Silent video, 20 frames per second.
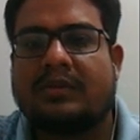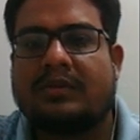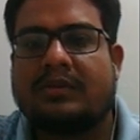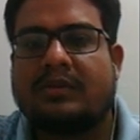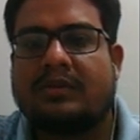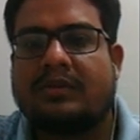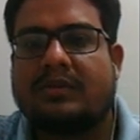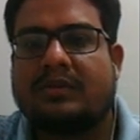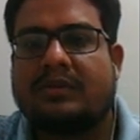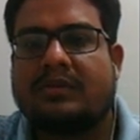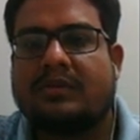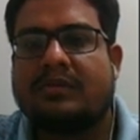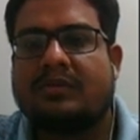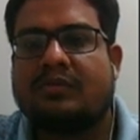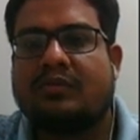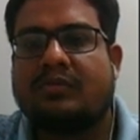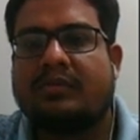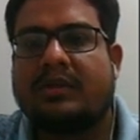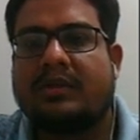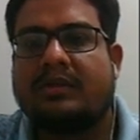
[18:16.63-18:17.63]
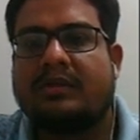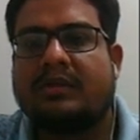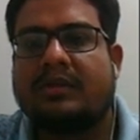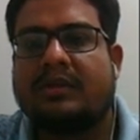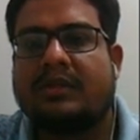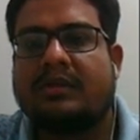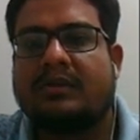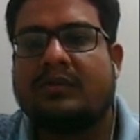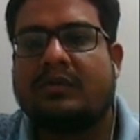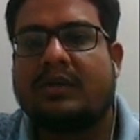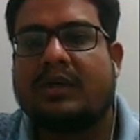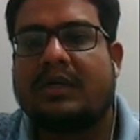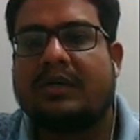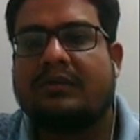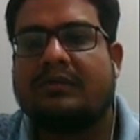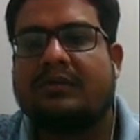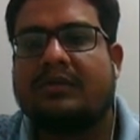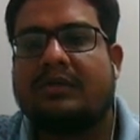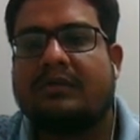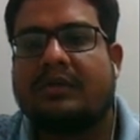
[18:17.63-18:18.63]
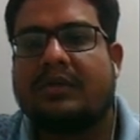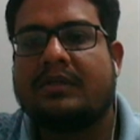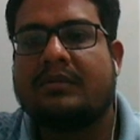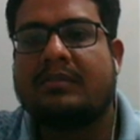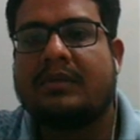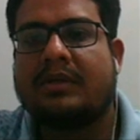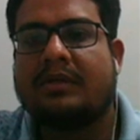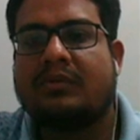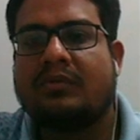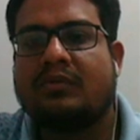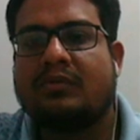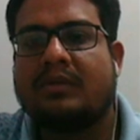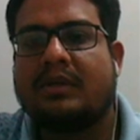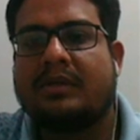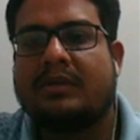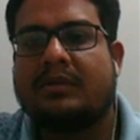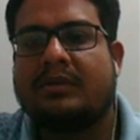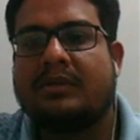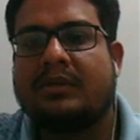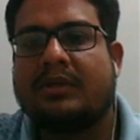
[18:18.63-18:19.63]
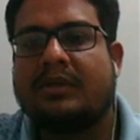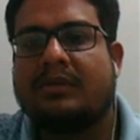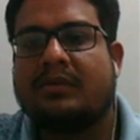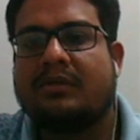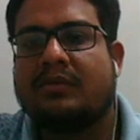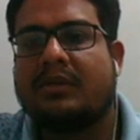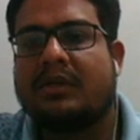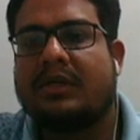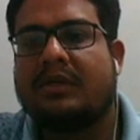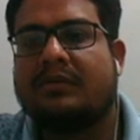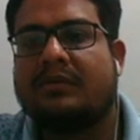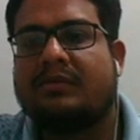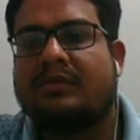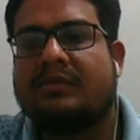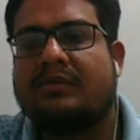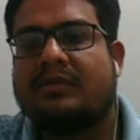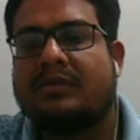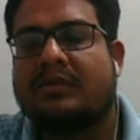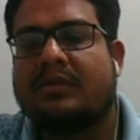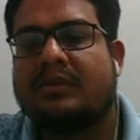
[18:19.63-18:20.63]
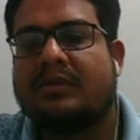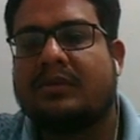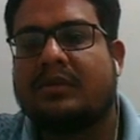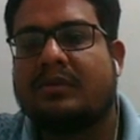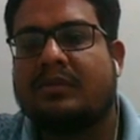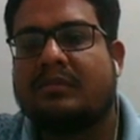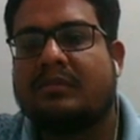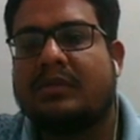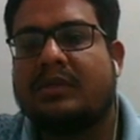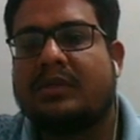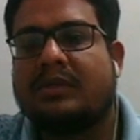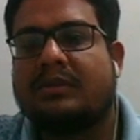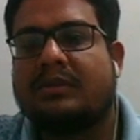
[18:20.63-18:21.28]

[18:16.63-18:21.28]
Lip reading: So 2 by 3 into half divided by 2 by 3 into half, plus